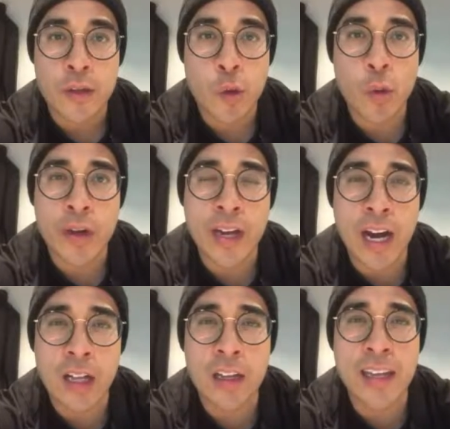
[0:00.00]
You'll want to
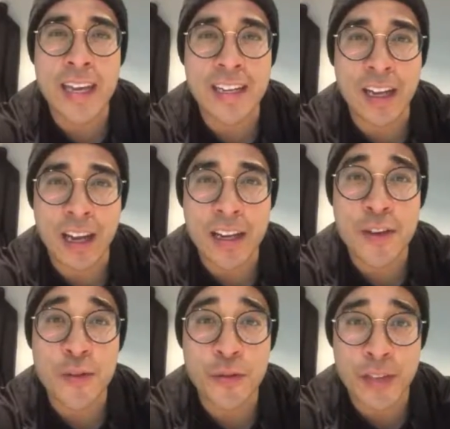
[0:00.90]
cull and clean
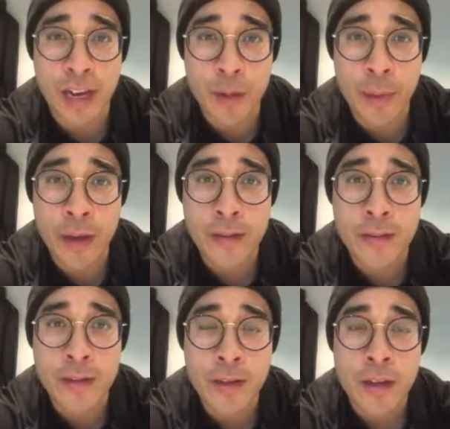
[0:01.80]
your
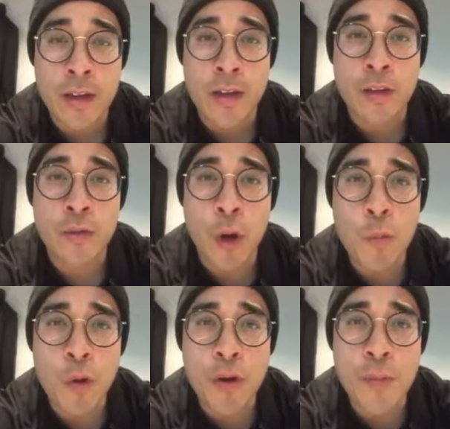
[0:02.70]
database
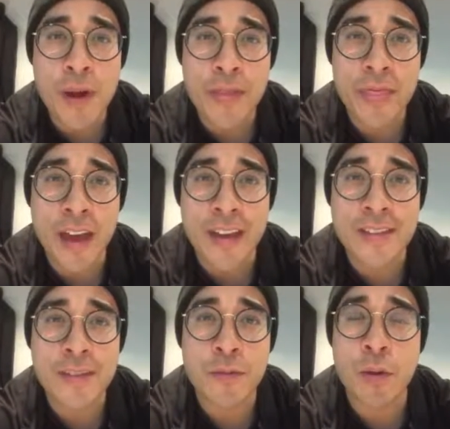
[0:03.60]
don't worry about
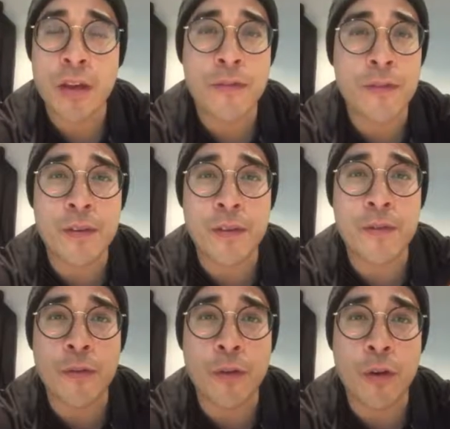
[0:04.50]
that. If,
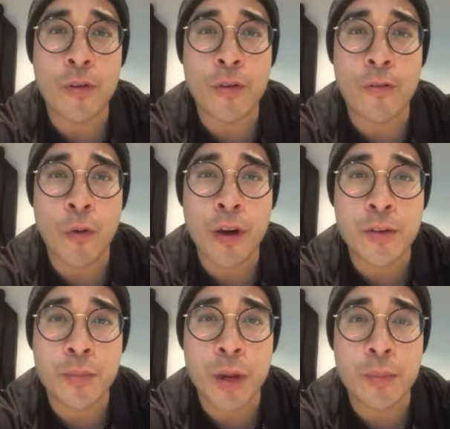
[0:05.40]
if you've got
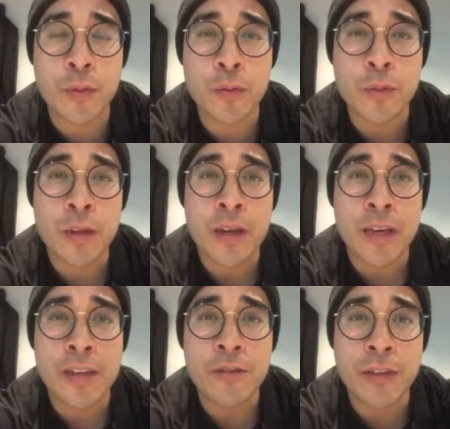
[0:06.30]
400 people
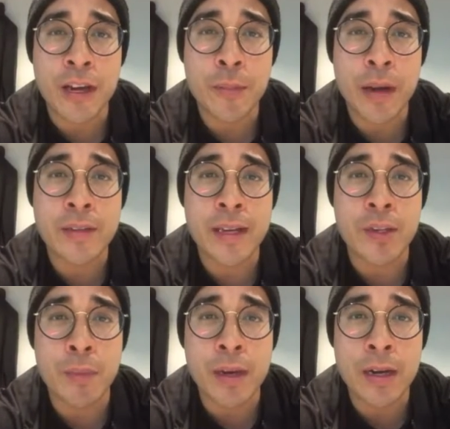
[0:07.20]
in your database
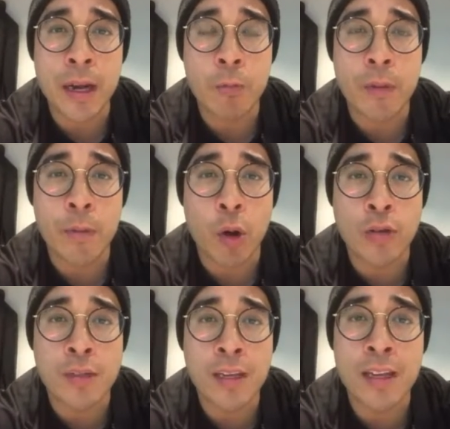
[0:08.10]
and you're meeting up with them
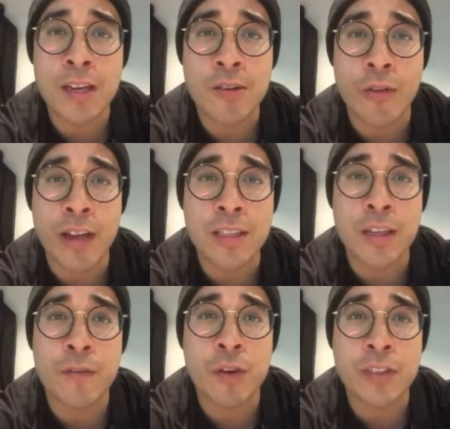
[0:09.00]
constantly, great.
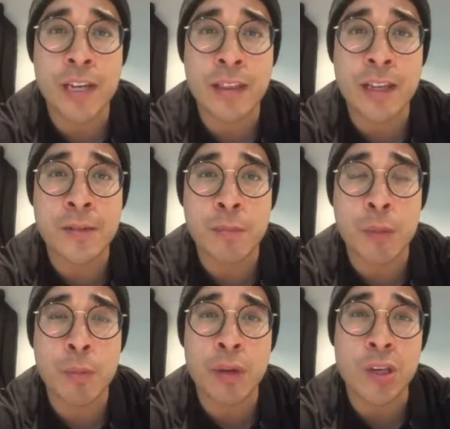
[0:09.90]
If you've got 10,000
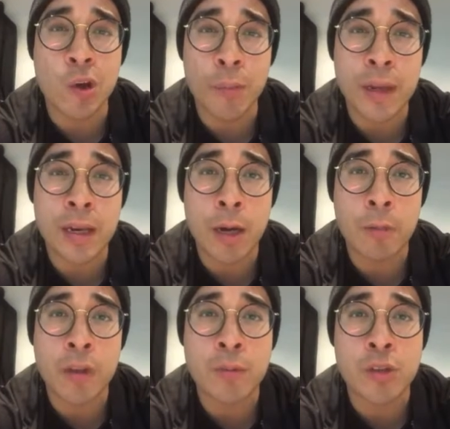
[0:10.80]
people but you're not meeting up
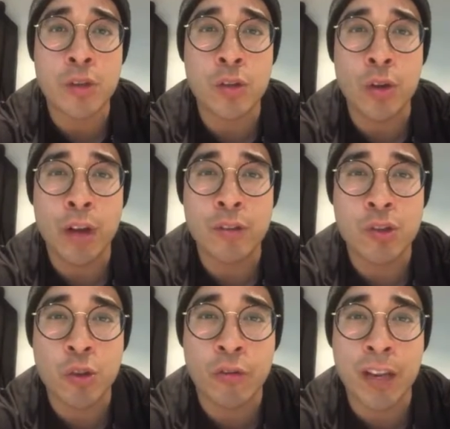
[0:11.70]
with them so you don't have a
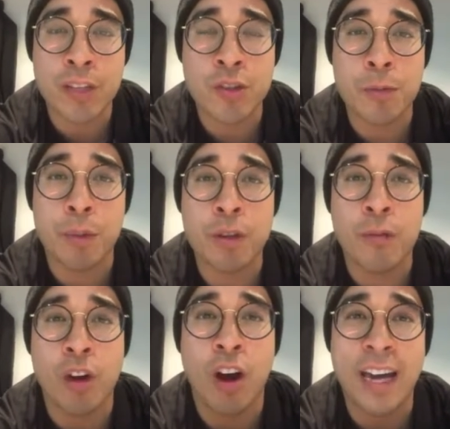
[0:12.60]
strong relationship but
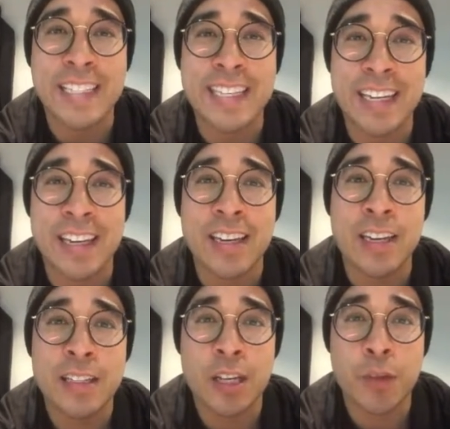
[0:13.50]
you've got high tech
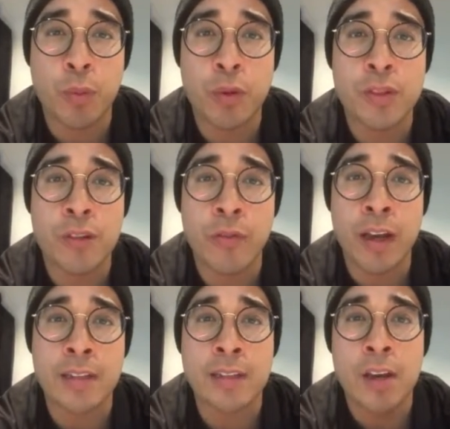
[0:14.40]
touch points,
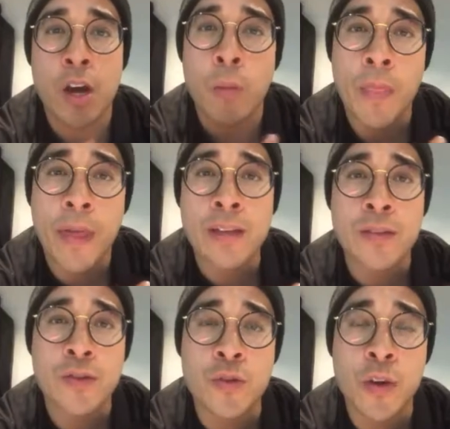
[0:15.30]
great.
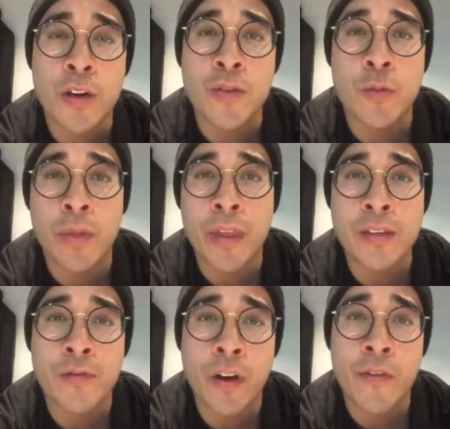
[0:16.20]
1,200,
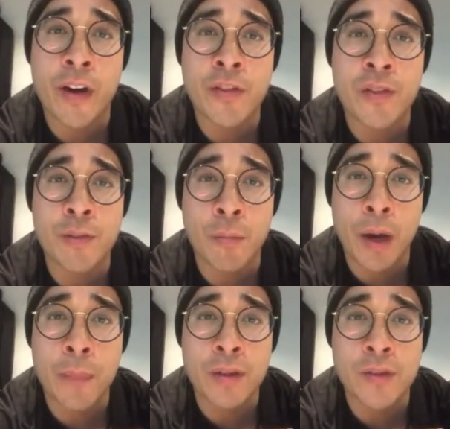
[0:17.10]
1,500 in
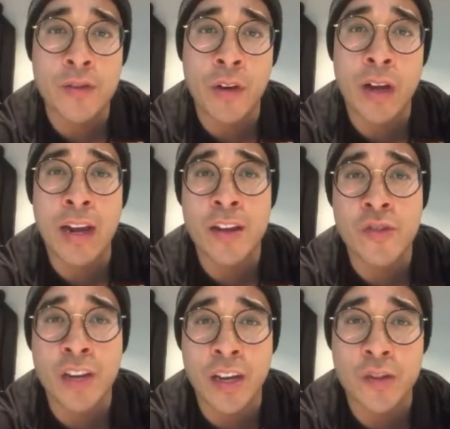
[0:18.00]
my opinion is great,
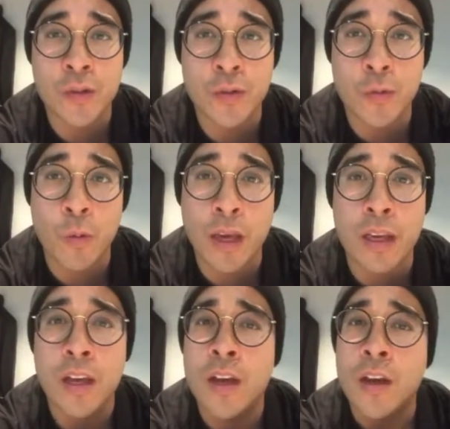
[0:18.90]
100 connection calls a week.